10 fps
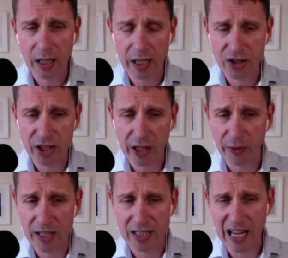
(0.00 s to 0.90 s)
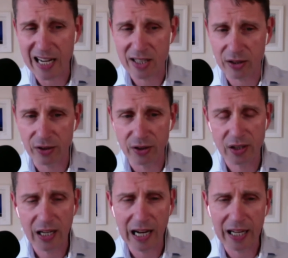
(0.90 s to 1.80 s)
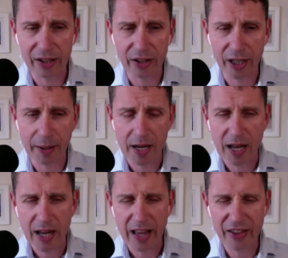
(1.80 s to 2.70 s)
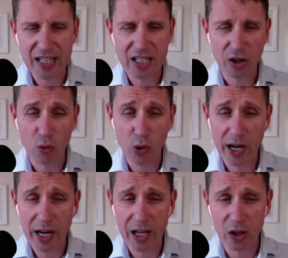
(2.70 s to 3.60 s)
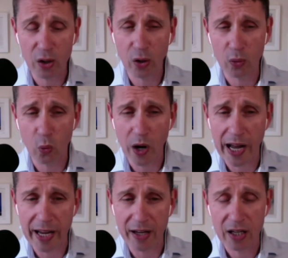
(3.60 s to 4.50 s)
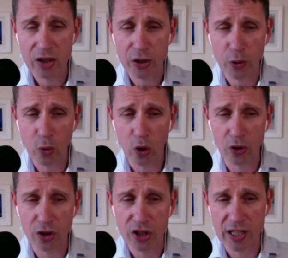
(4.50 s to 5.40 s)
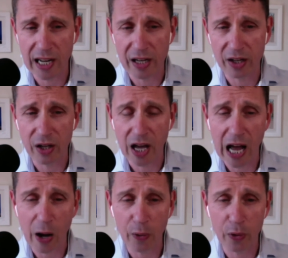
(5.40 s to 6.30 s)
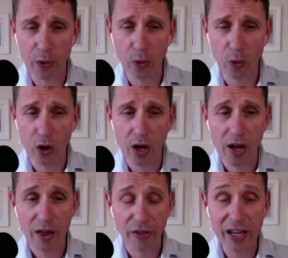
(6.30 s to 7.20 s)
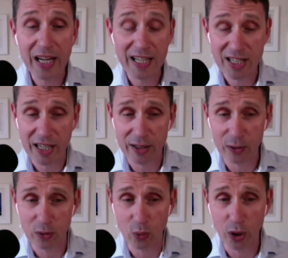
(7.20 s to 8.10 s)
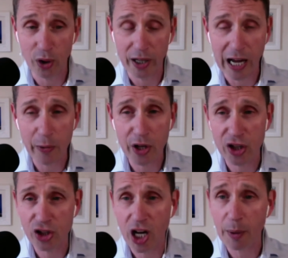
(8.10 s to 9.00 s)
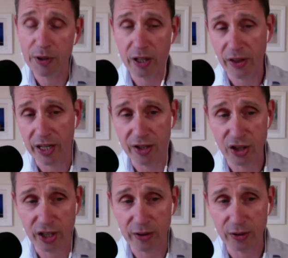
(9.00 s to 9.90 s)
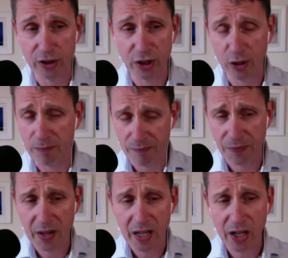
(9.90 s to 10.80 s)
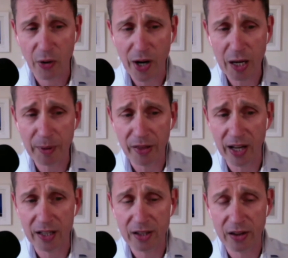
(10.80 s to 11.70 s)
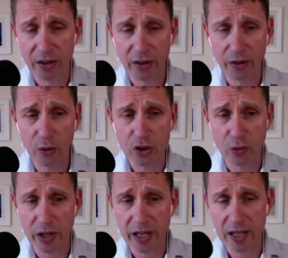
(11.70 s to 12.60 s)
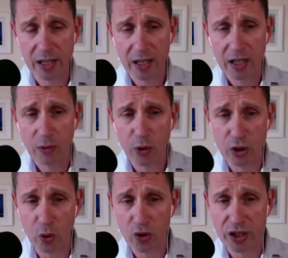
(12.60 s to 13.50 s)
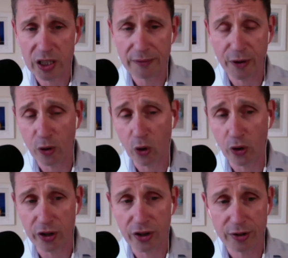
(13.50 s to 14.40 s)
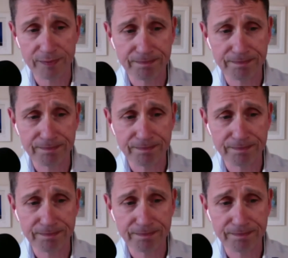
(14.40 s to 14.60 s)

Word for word: uh, series is excellent, and uh, this is a really good way to understand how your thinking skills work and how you can sharpen your thinking skills. So I recommend that those three resources for your audience.